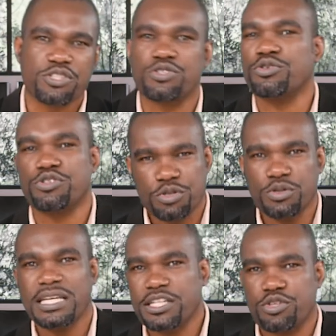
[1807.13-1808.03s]
Should you
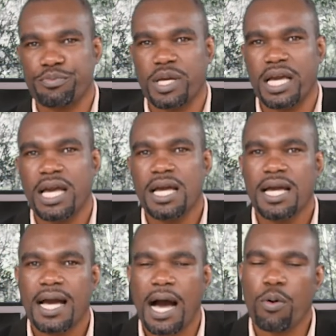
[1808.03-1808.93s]
need to be
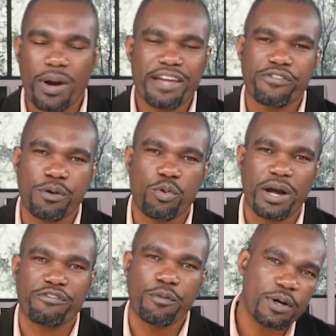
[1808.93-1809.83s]
away from
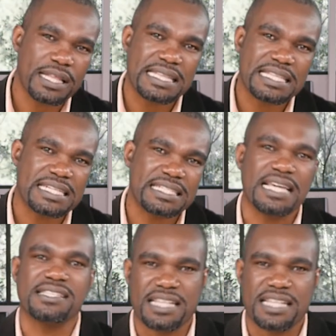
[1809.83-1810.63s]
work for more than three days,